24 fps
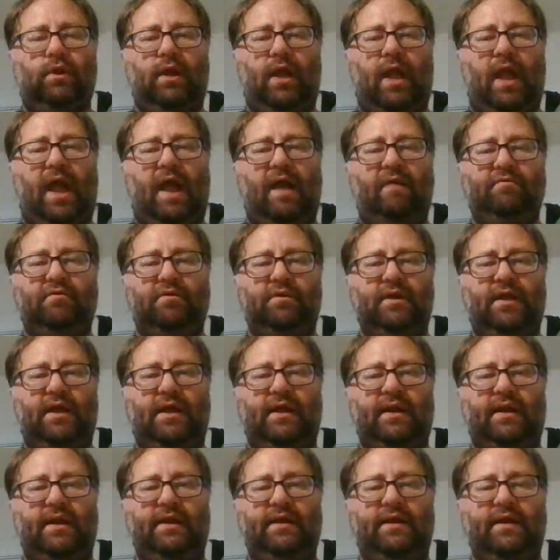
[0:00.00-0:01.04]
after
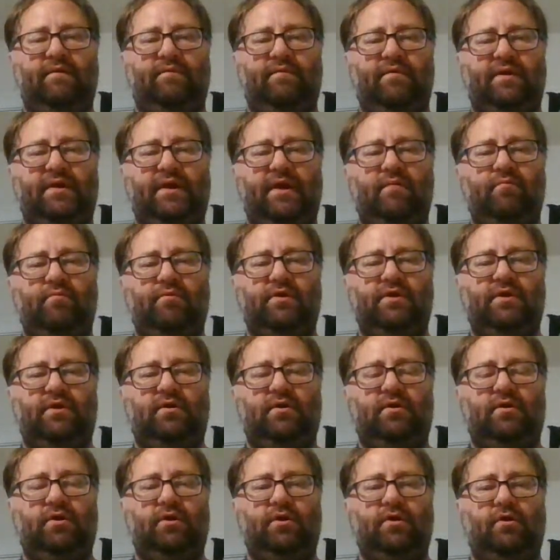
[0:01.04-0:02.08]
that, he never came within
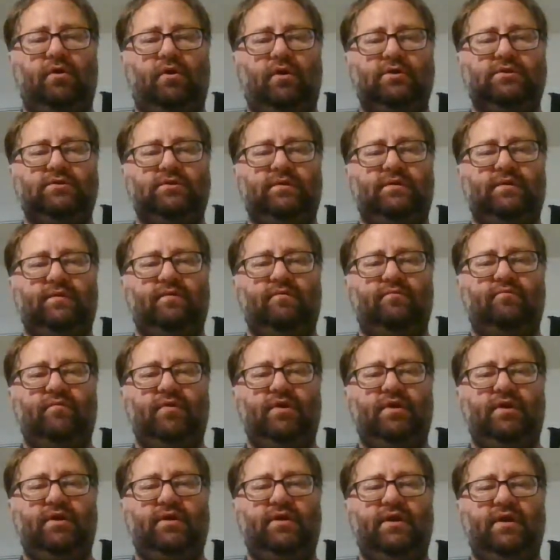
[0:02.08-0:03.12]
100 yards of
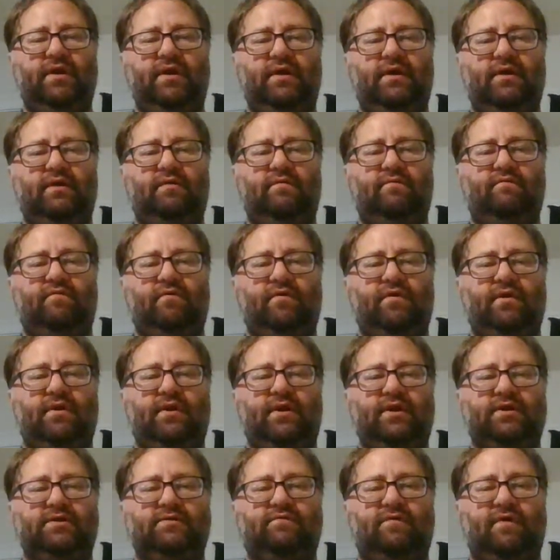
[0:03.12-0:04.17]
me again for the
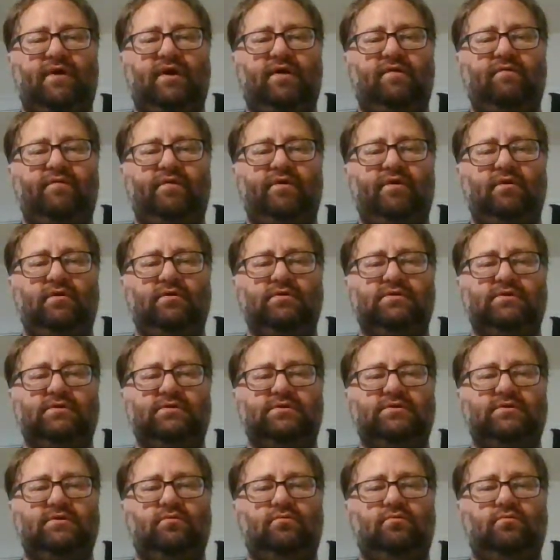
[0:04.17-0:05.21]
next 5 years
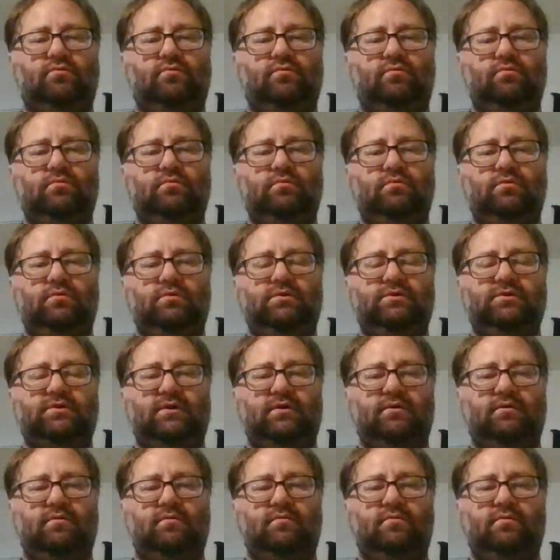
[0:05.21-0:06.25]
in school.
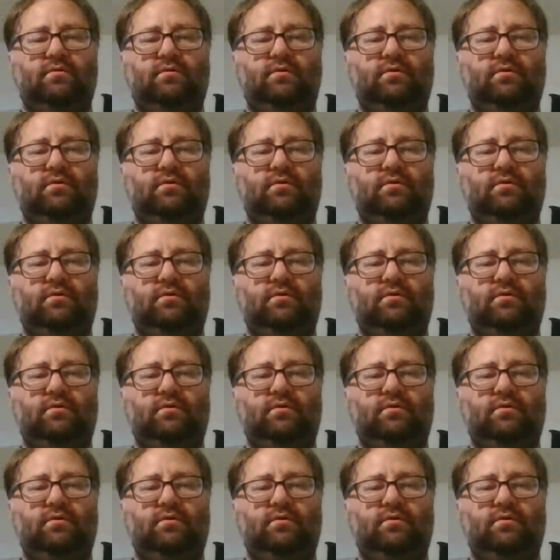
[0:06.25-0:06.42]
So